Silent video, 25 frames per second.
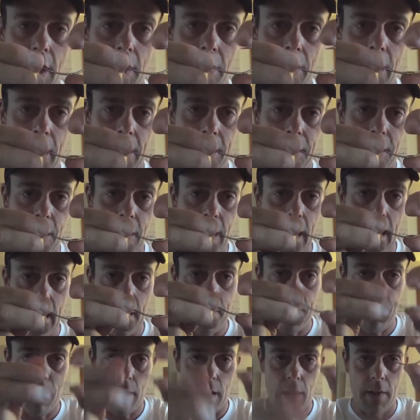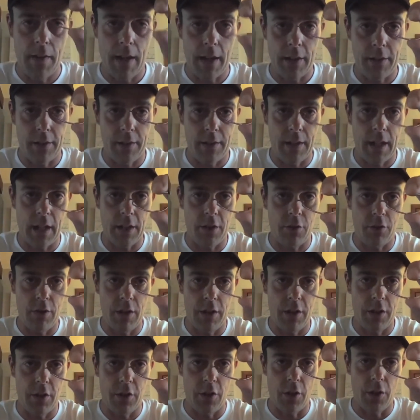That's the gape, and that's
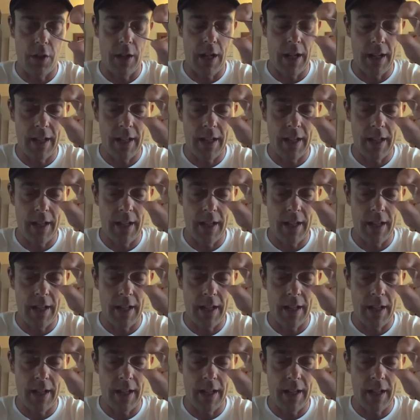critical.